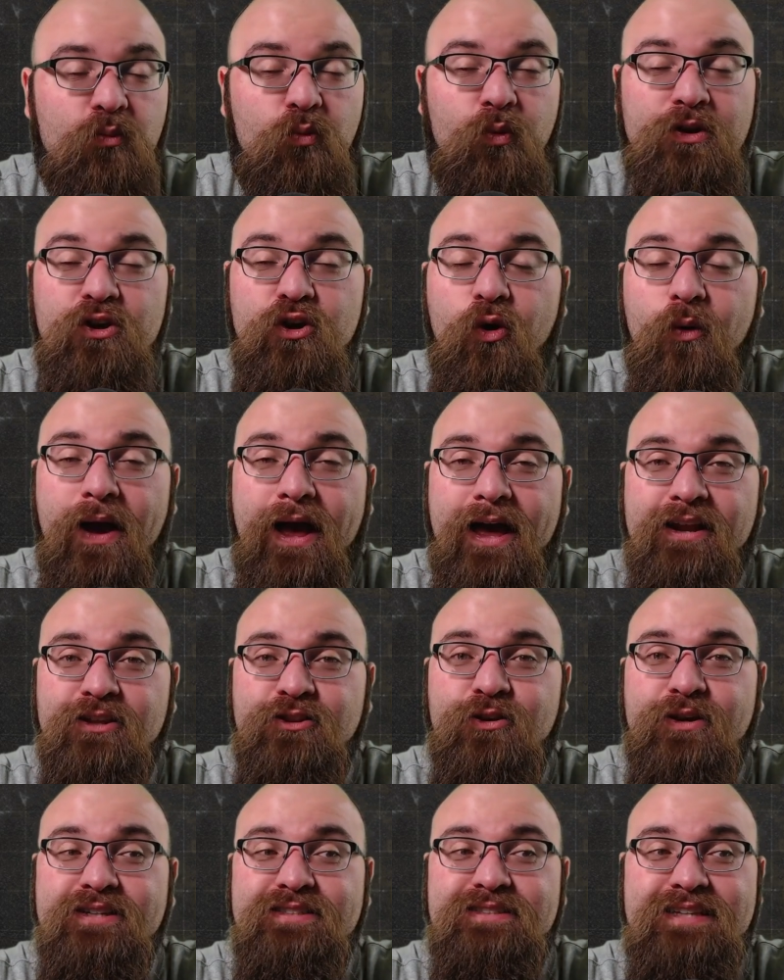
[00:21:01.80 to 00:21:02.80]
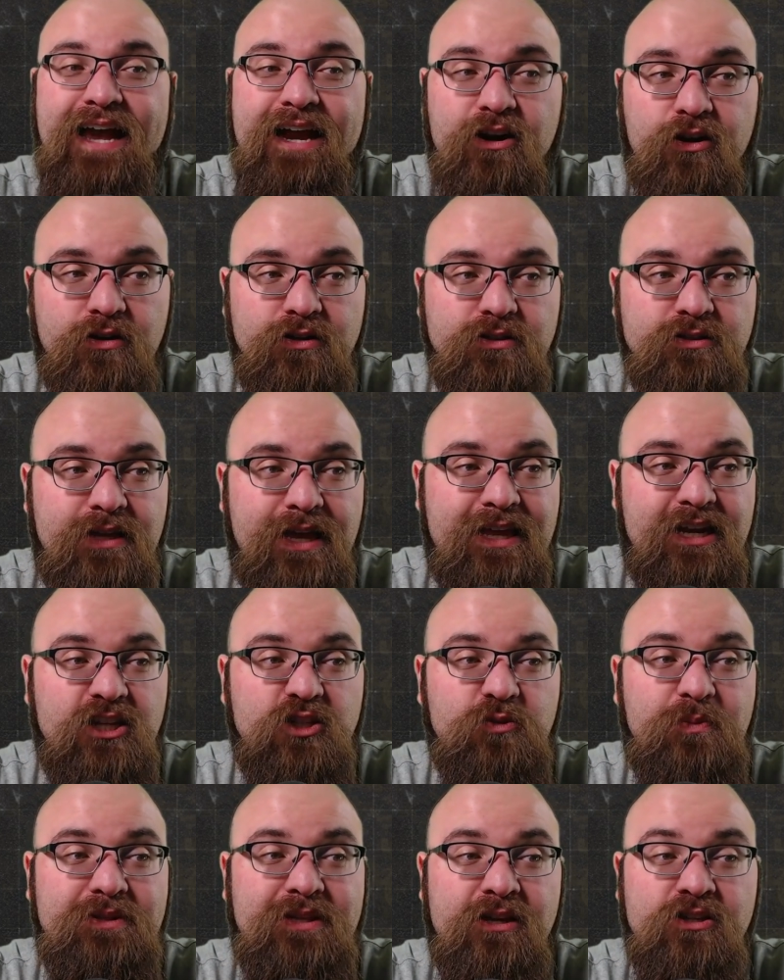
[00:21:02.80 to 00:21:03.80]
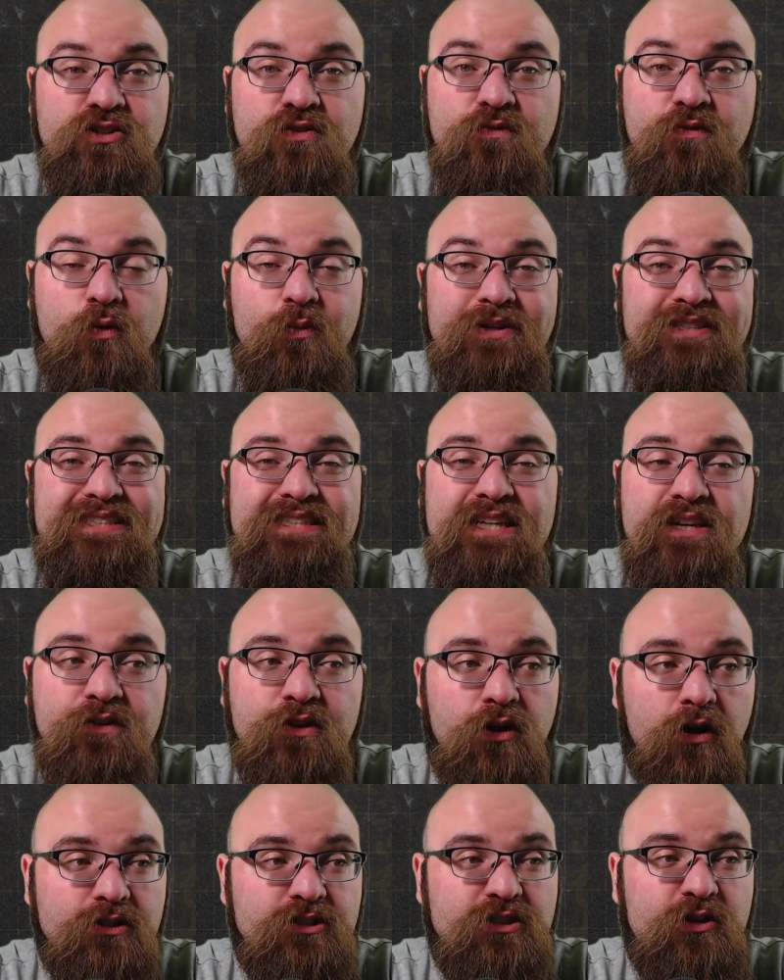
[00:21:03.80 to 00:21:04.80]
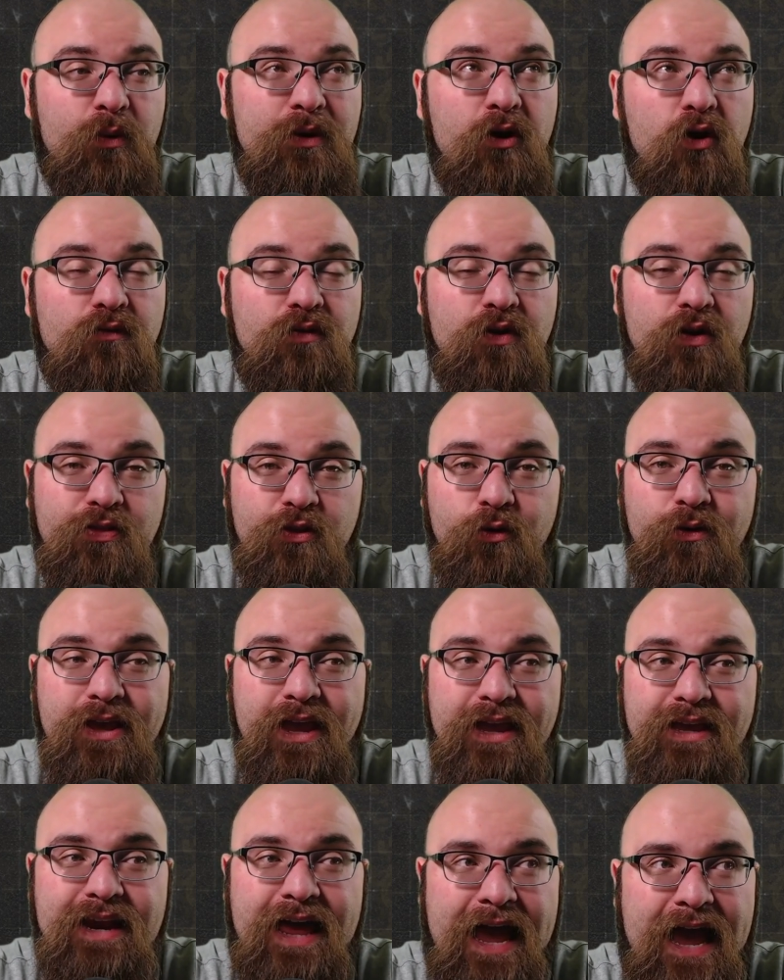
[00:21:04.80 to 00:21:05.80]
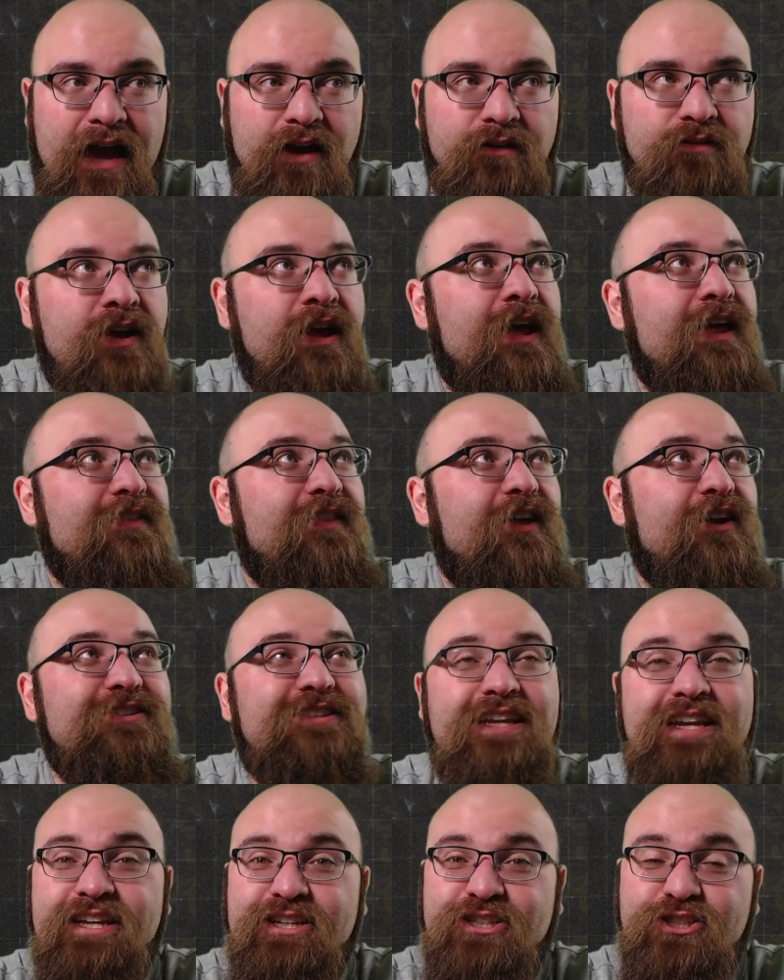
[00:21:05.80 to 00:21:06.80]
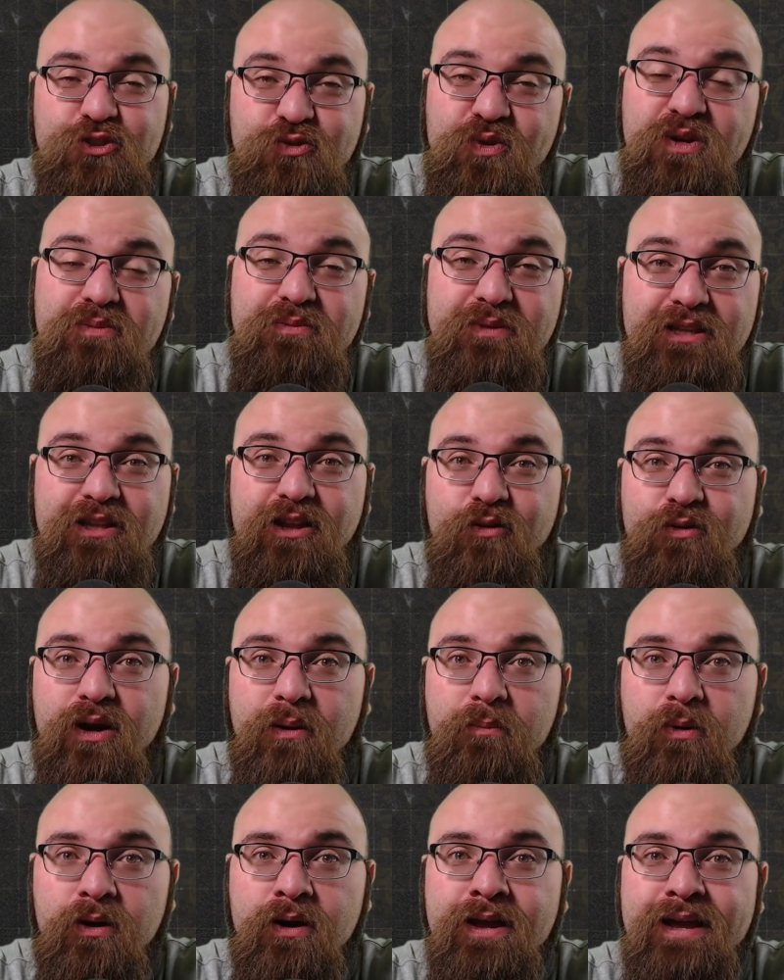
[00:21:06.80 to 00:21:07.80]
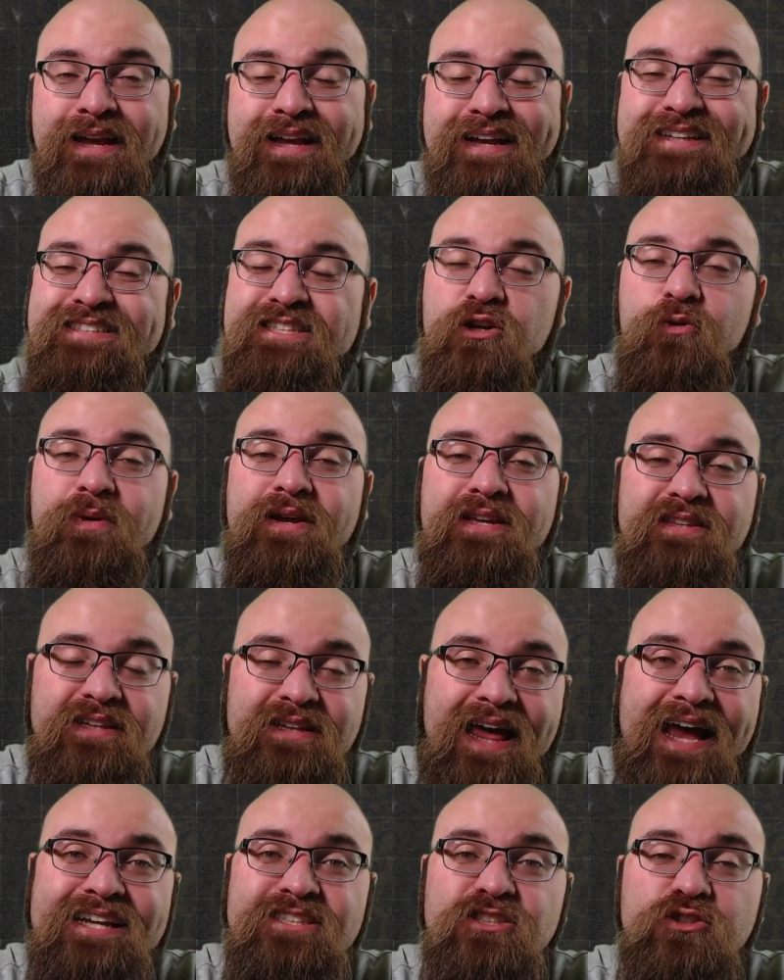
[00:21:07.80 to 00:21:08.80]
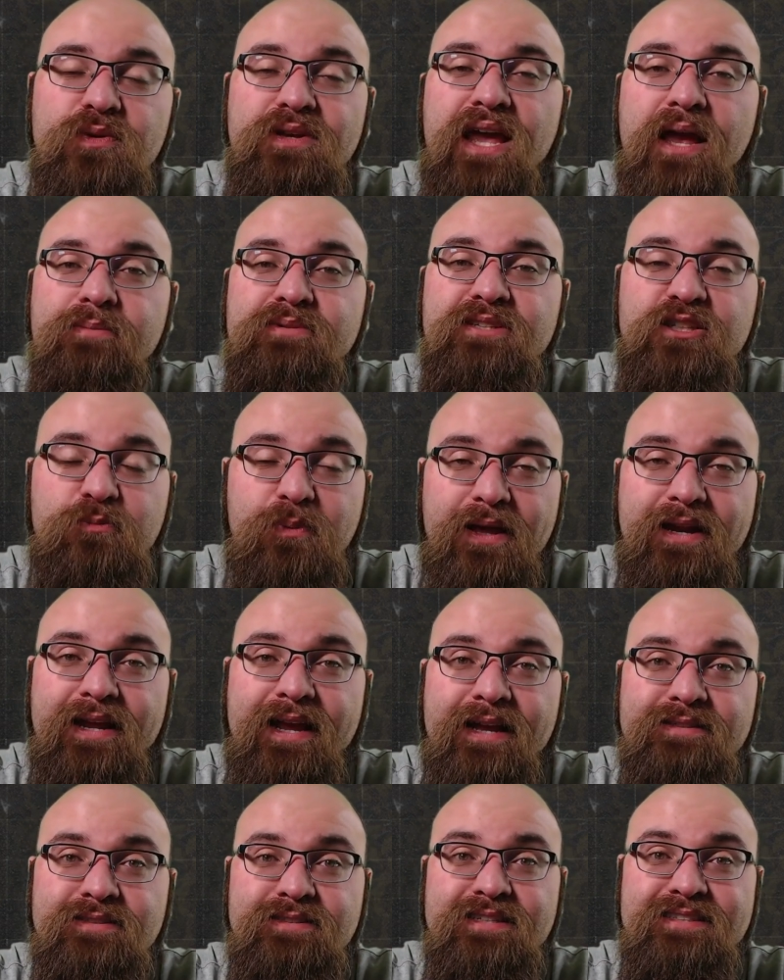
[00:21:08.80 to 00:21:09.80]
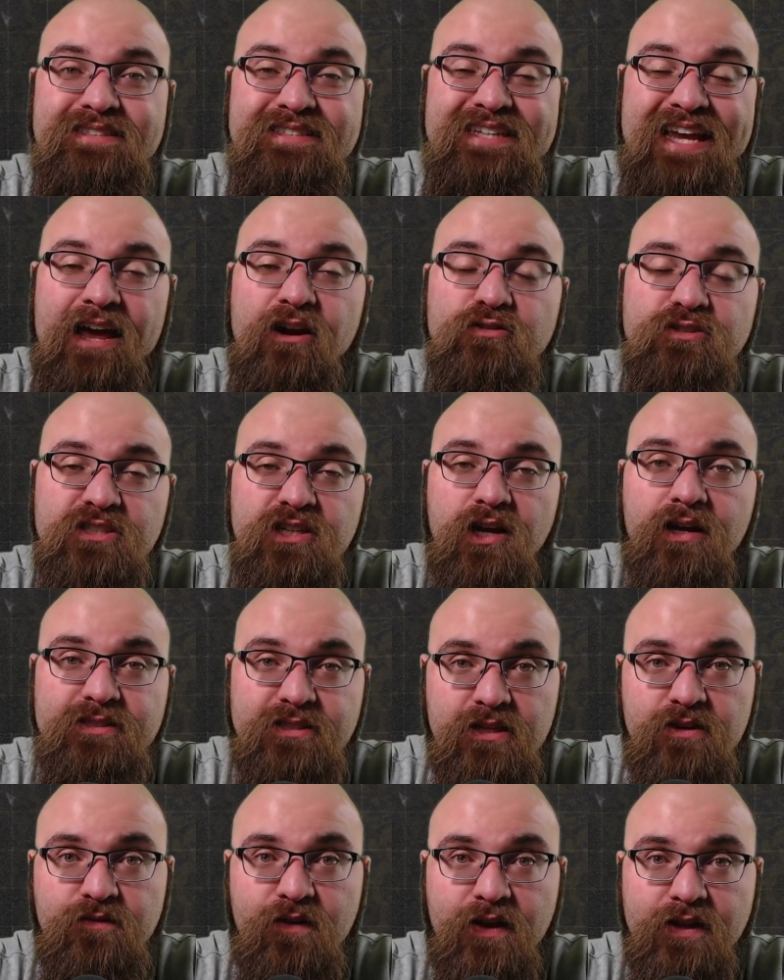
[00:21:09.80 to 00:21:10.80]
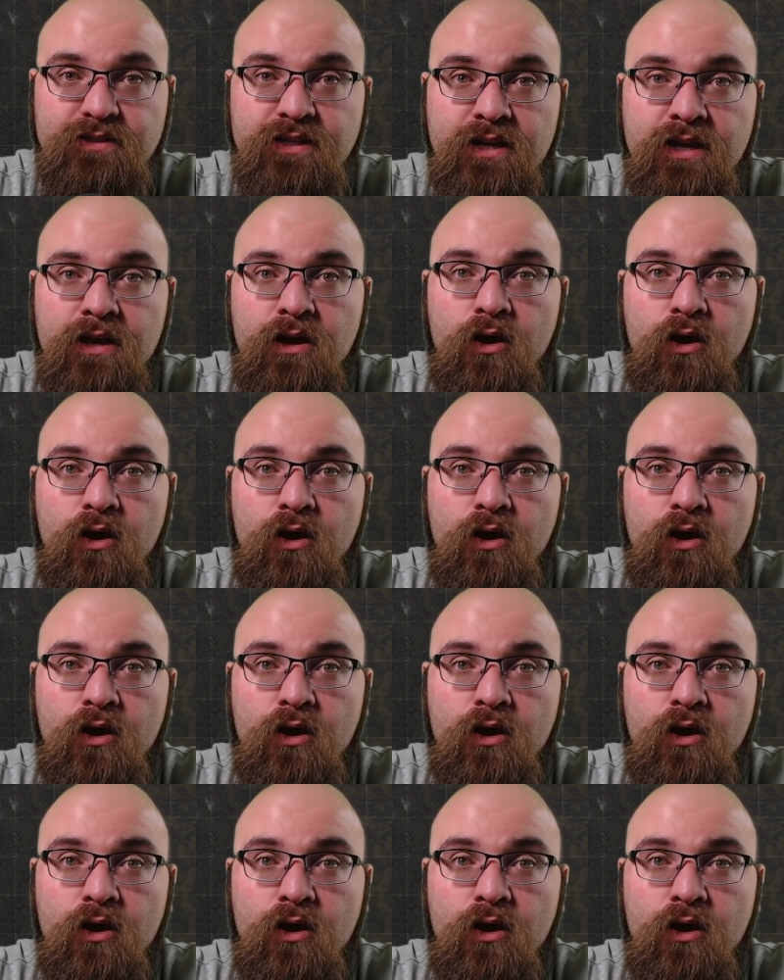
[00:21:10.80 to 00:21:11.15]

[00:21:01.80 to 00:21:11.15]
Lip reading: when you go ahead and look at Zach Ertz and his potential for receiving yards going over 38.5, that is an extremely low number, considering in the last 3 games he's played against the Seattle Seahawks defense.